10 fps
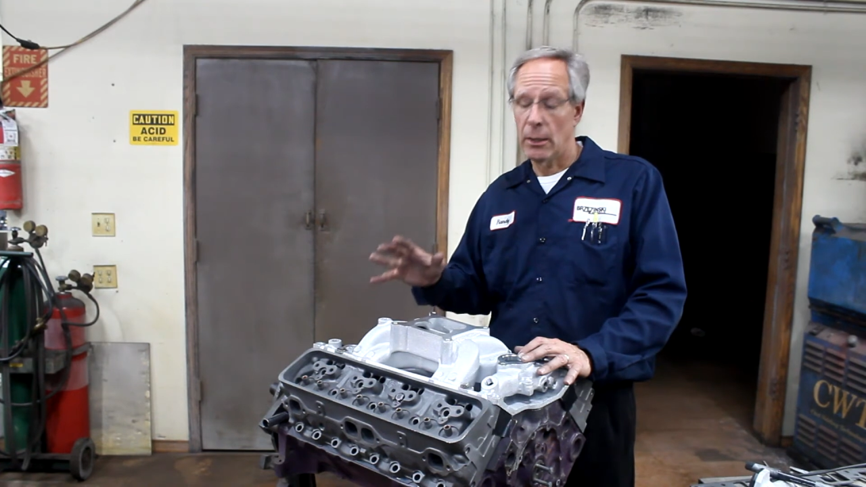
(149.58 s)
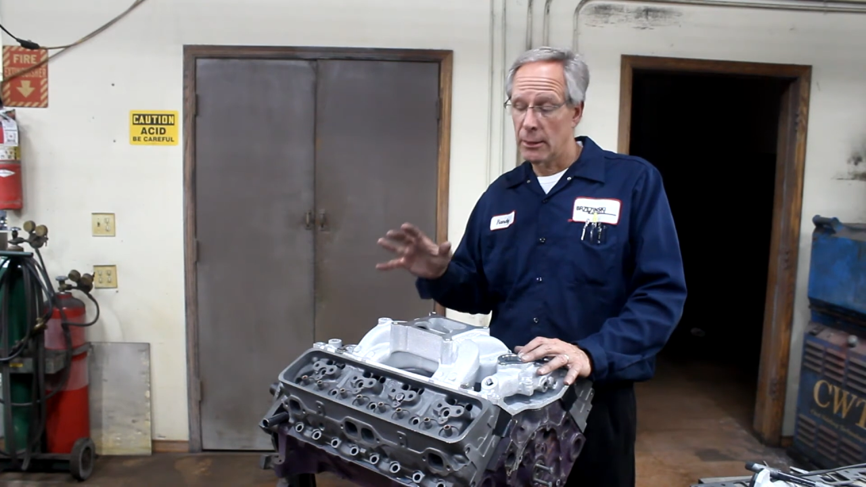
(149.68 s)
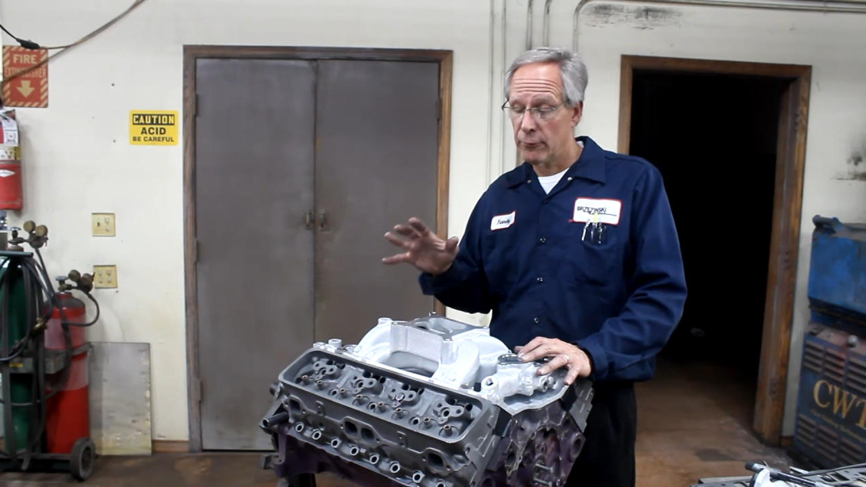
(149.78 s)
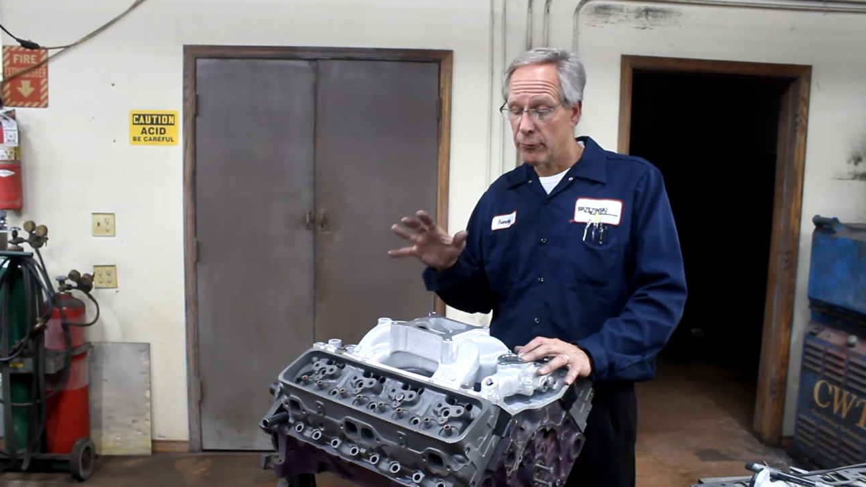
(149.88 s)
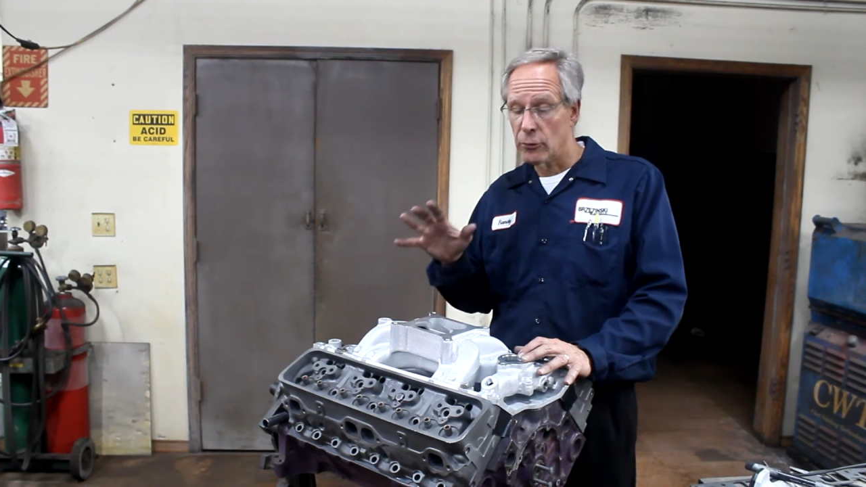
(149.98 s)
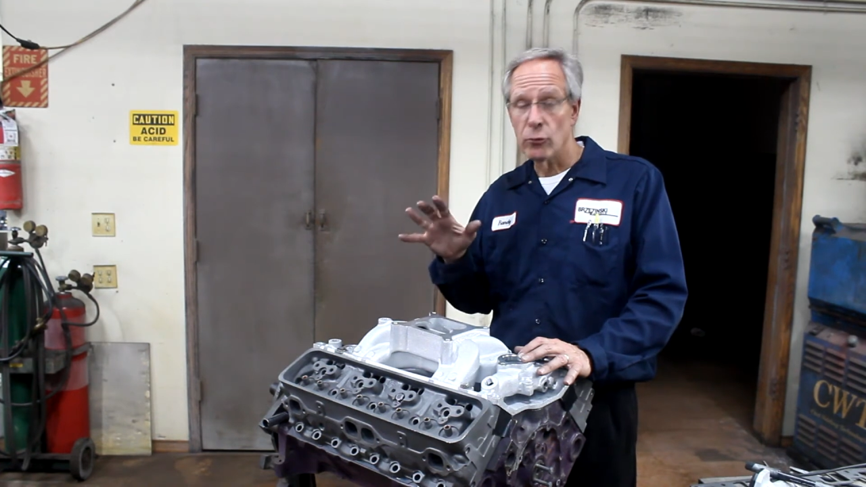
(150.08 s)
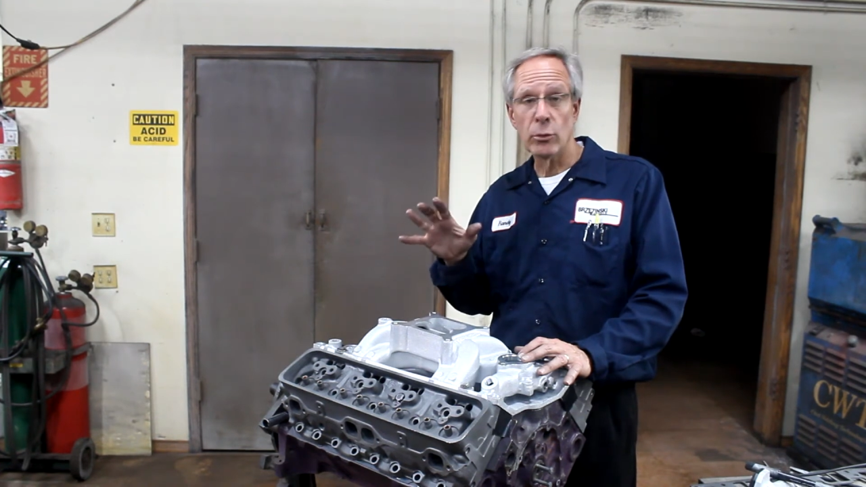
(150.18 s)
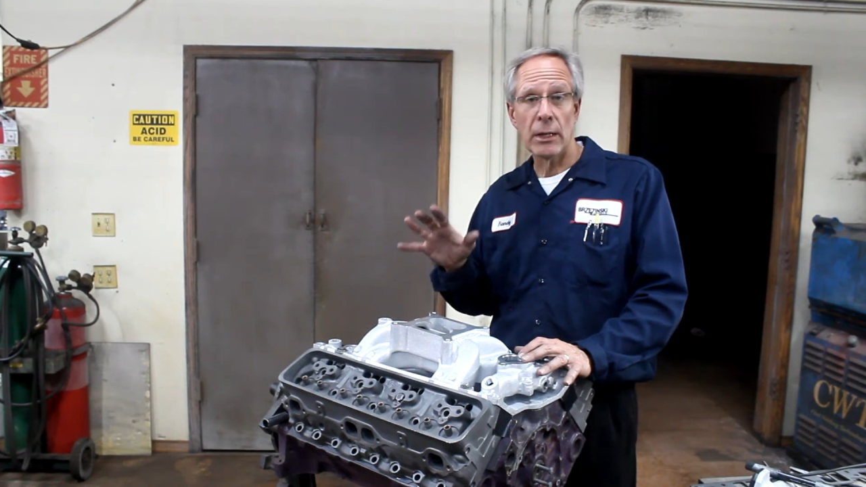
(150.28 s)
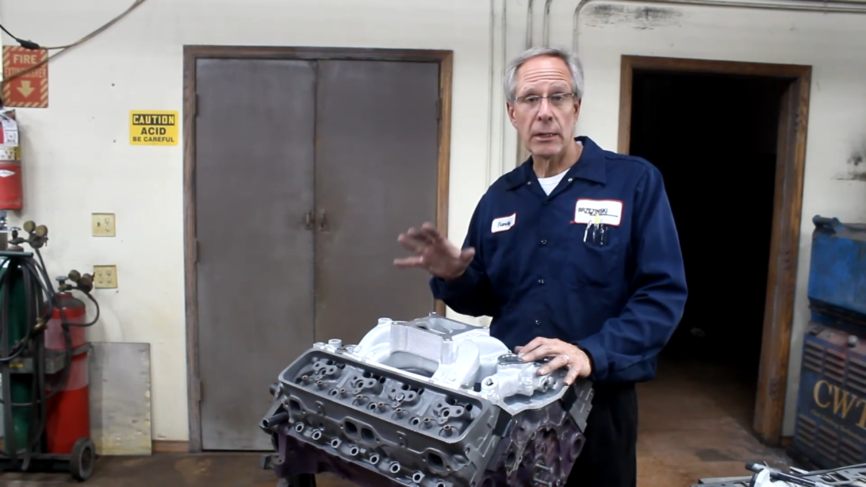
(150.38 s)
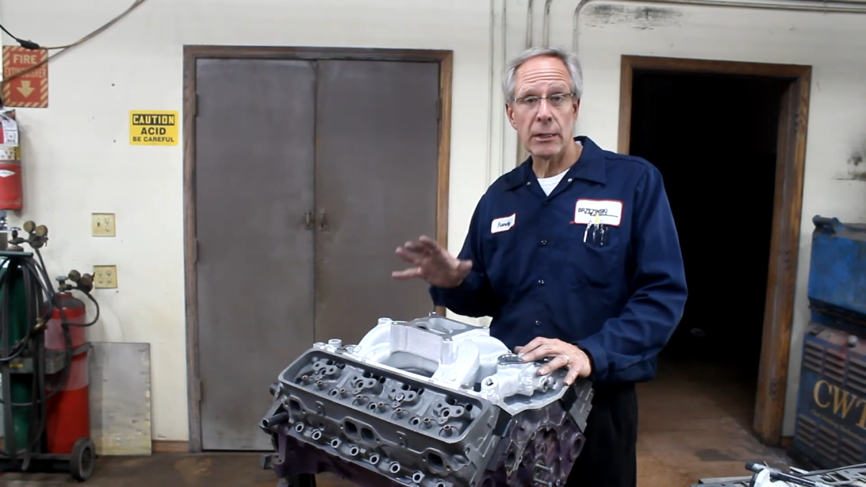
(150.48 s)
if you do
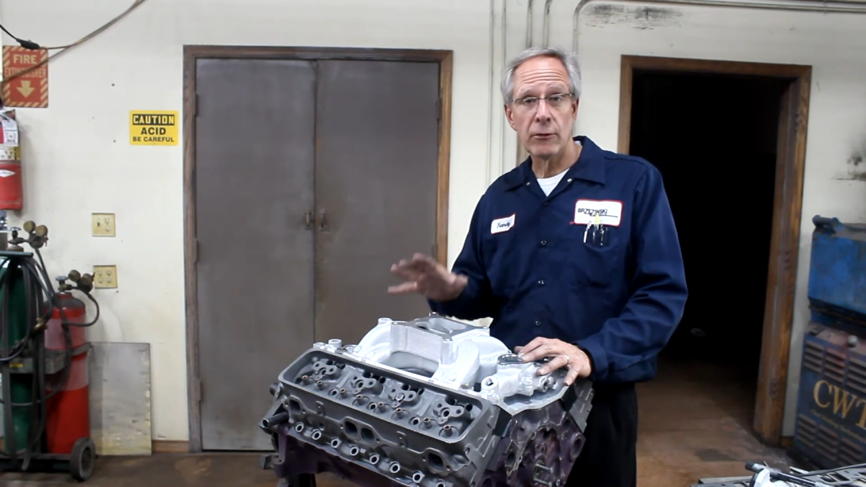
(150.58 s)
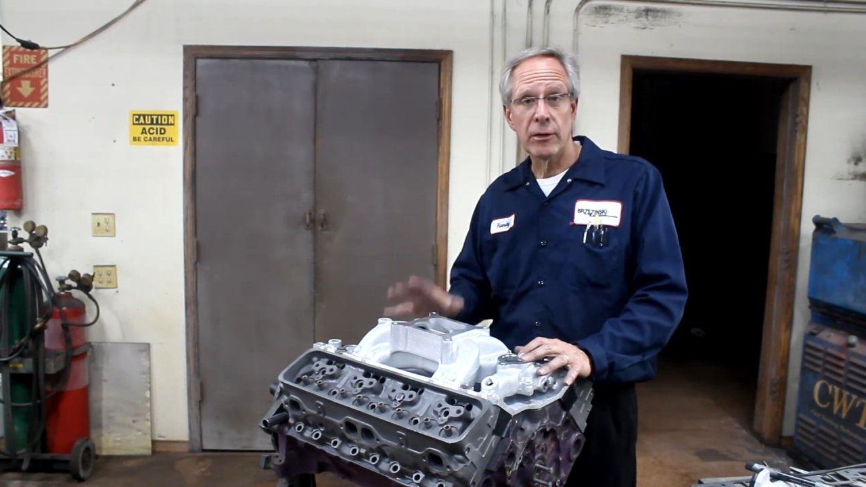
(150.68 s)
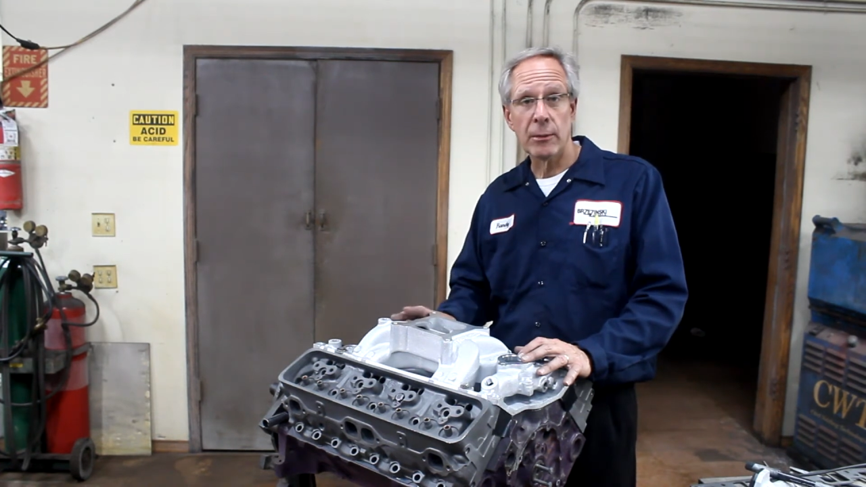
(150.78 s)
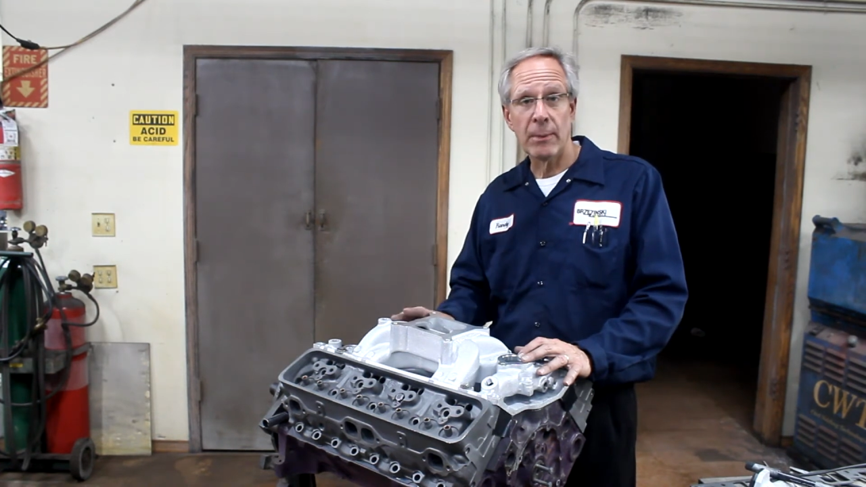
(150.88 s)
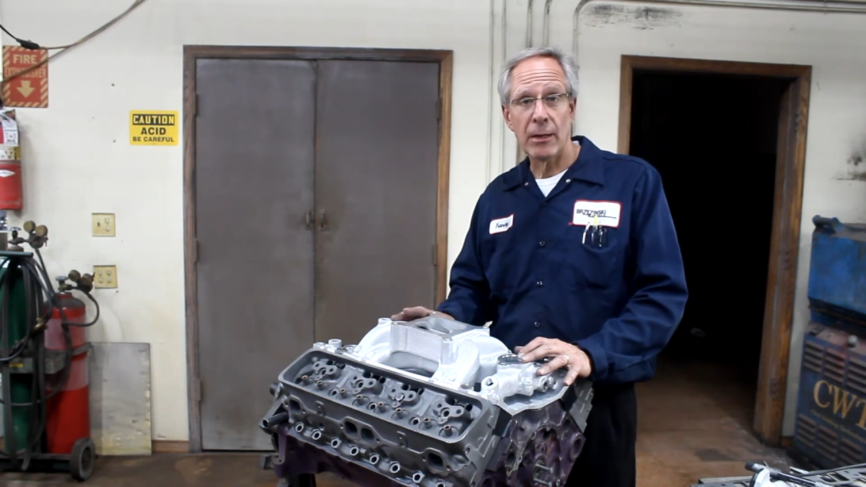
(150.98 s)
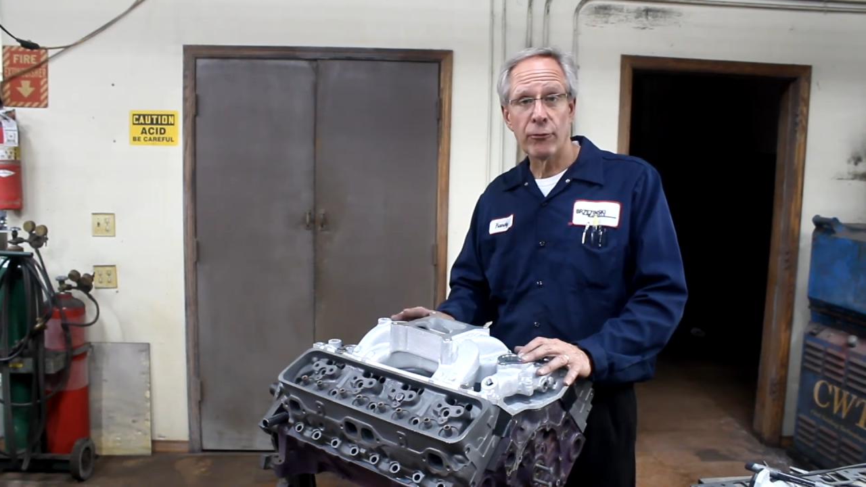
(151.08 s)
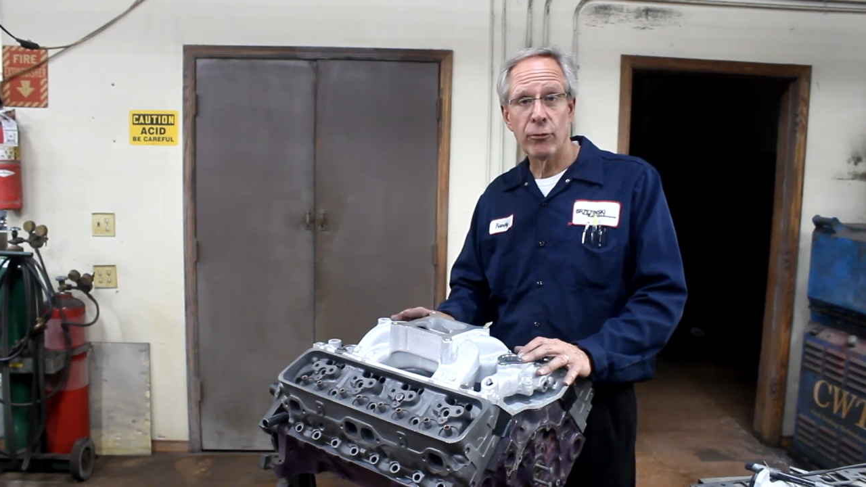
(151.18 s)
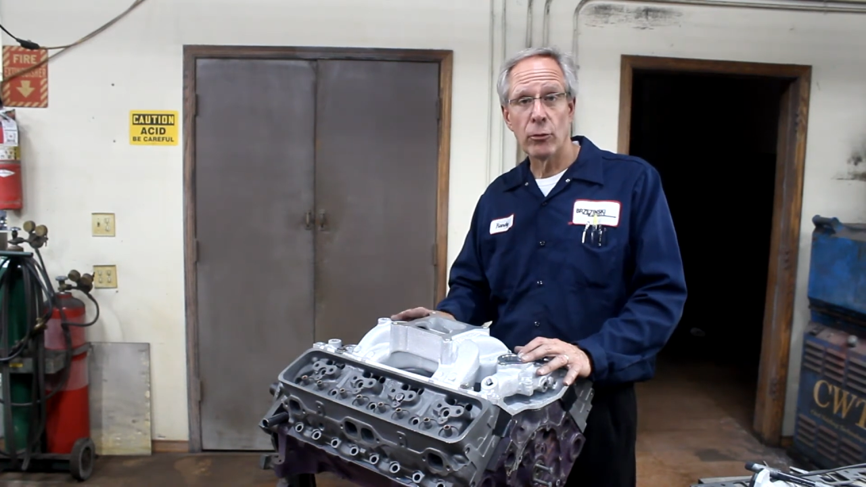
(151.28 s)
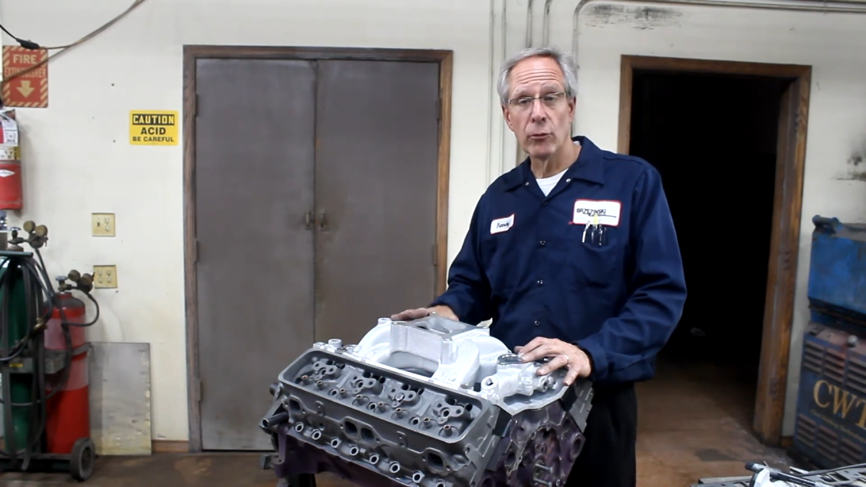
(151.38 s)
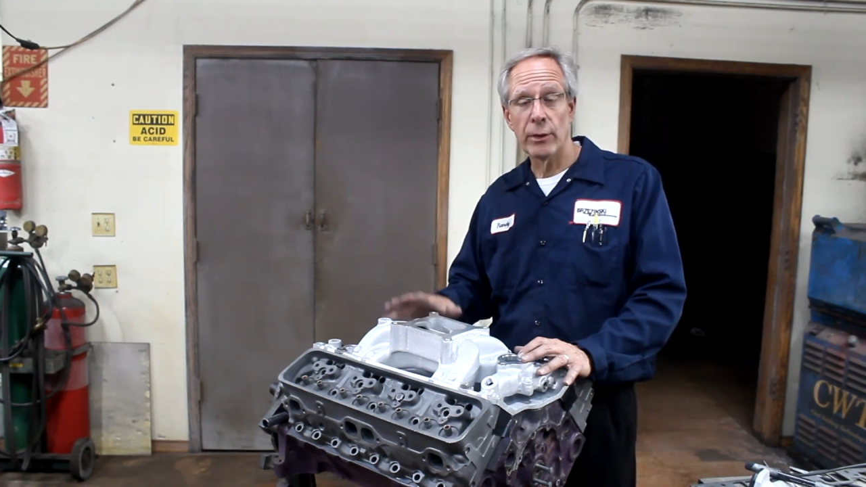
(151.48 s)
get an intake
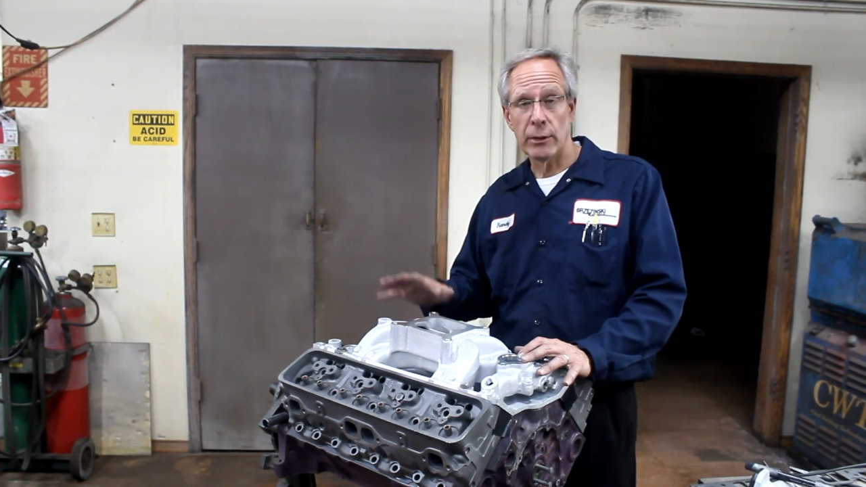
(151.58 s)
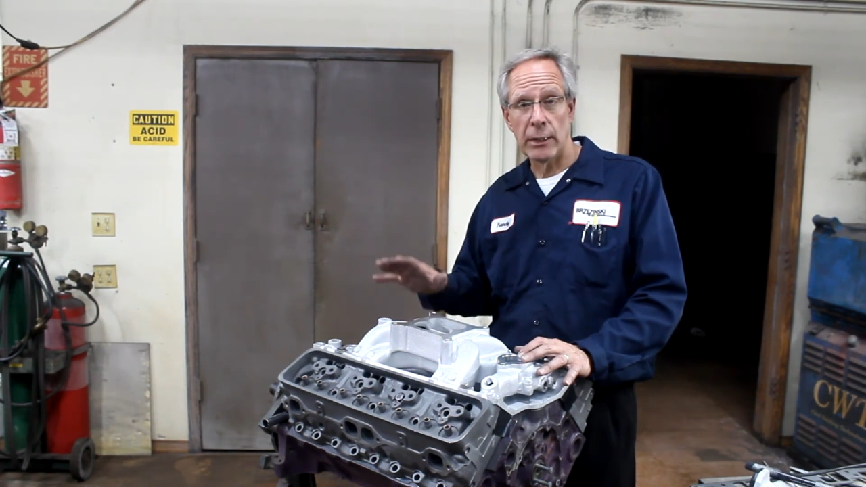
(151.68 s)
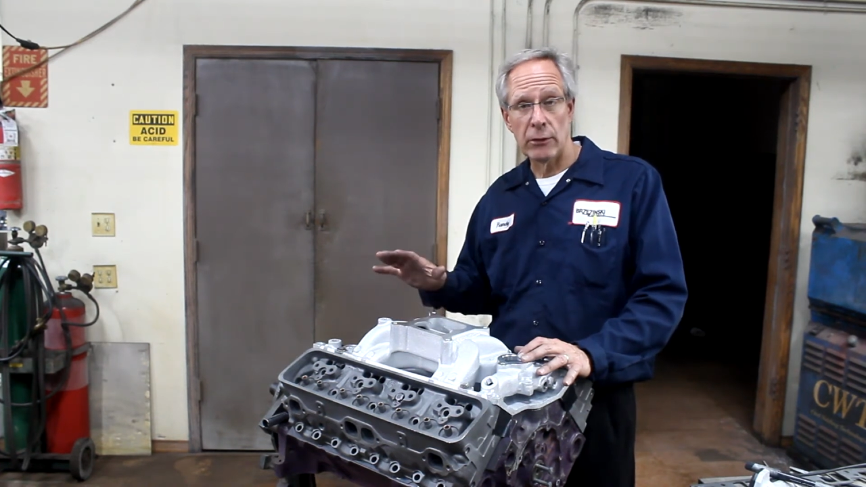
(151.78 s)
manifold and